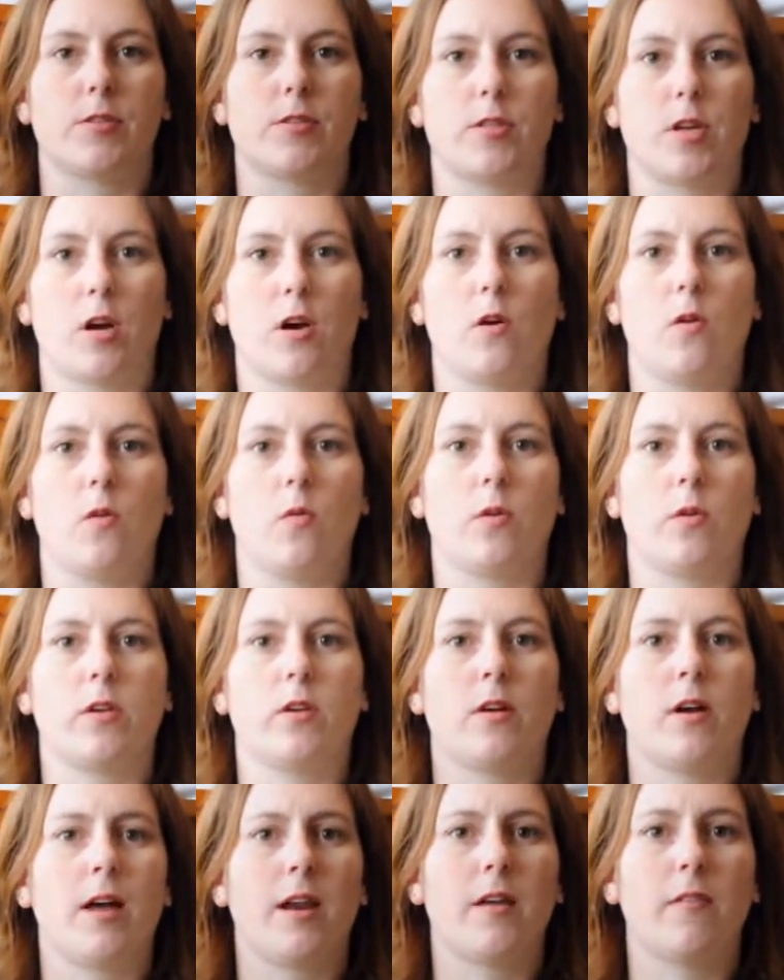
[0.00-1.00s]
So
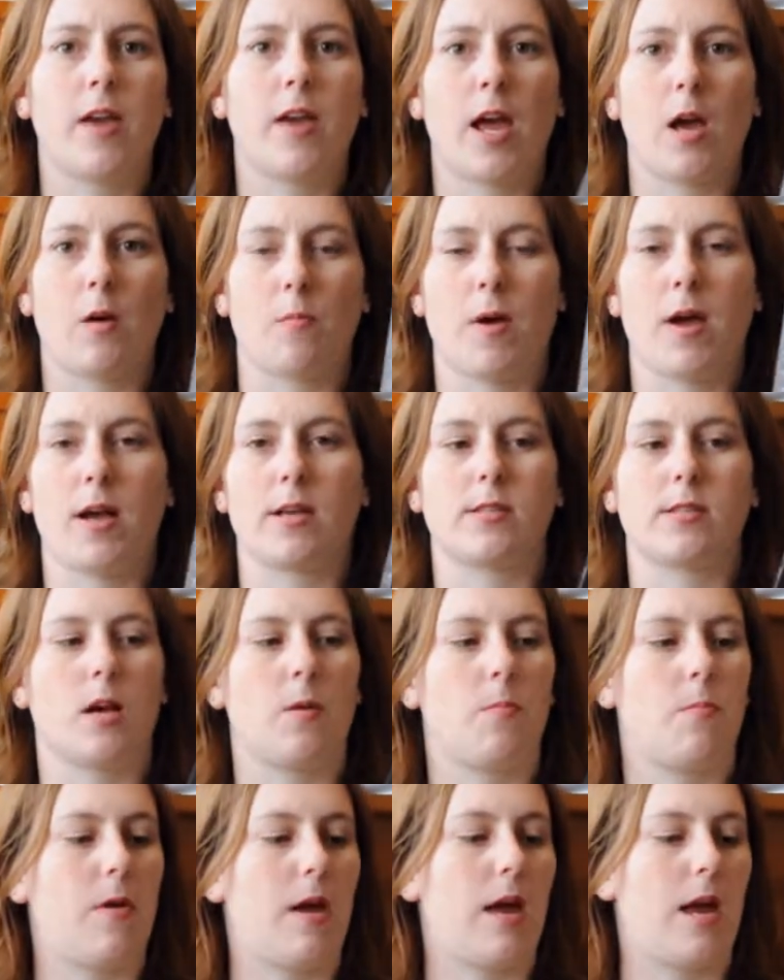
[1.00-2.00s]
you kind of can't pass
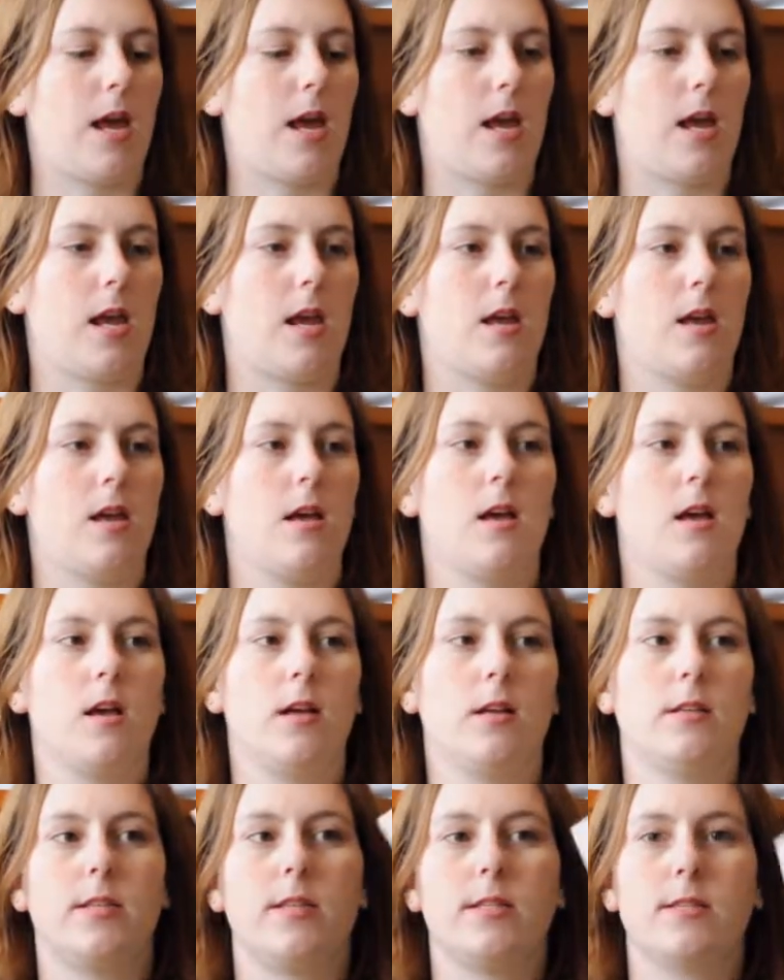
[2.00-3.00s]
up a
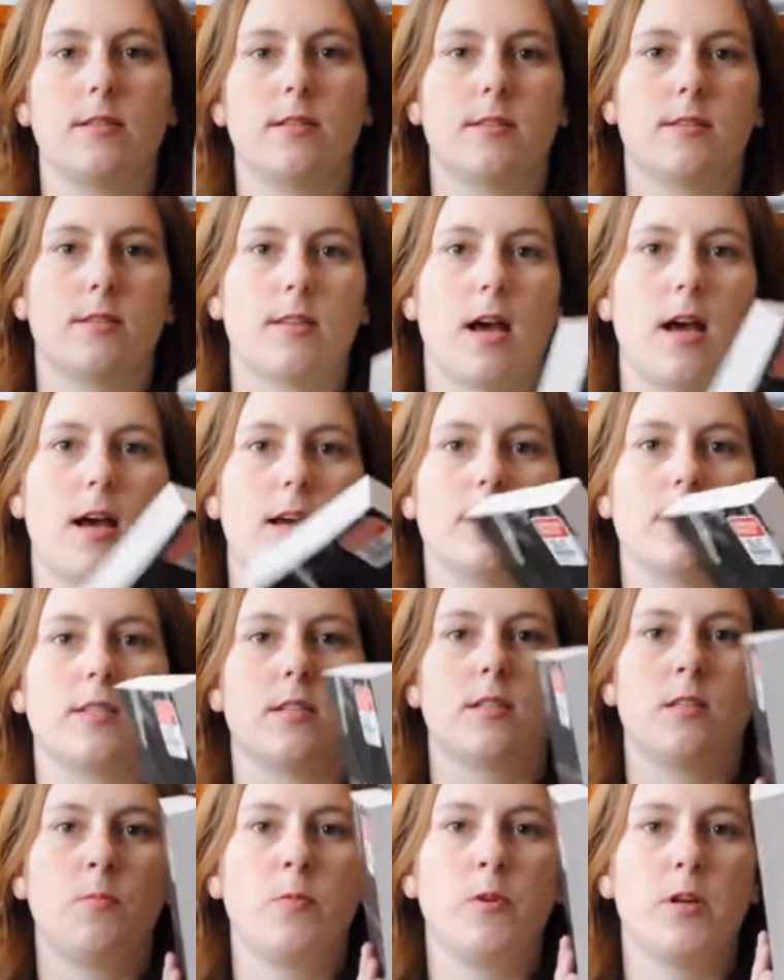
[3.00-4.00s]
decent size.
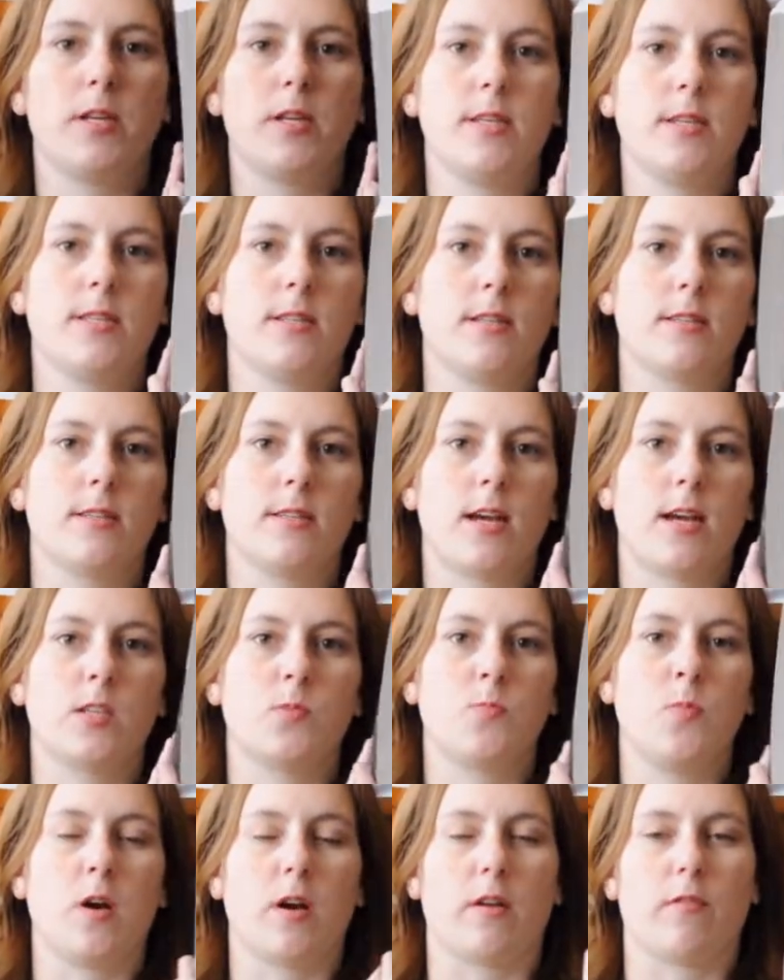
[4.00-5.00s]
It's a pretty decent size
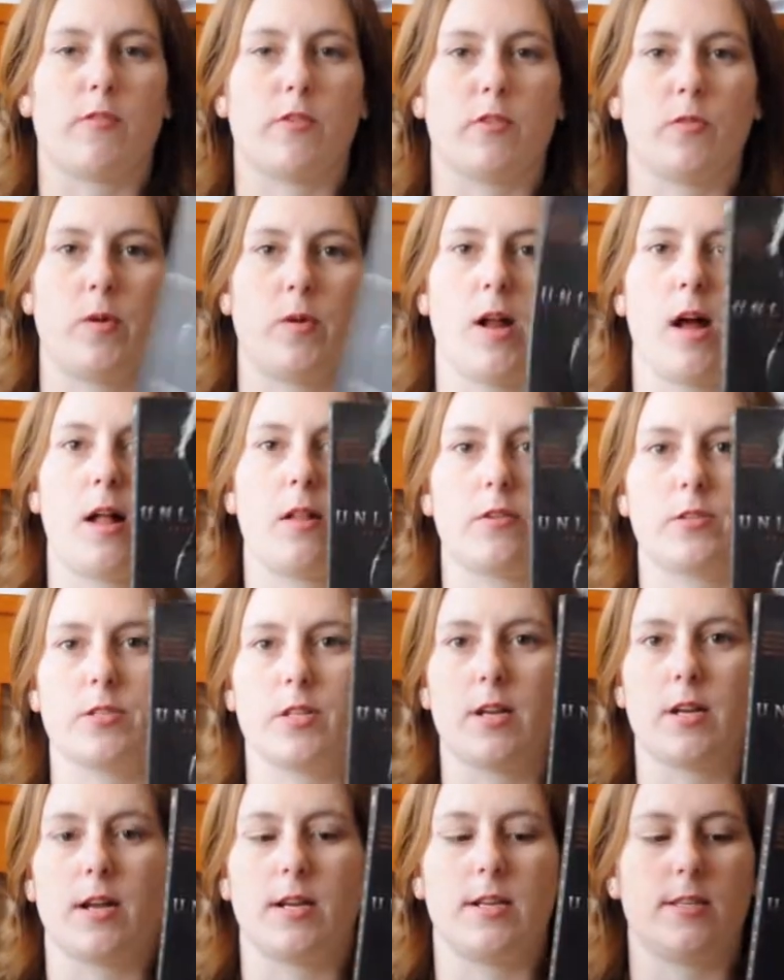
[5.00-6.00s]
book for $3.97.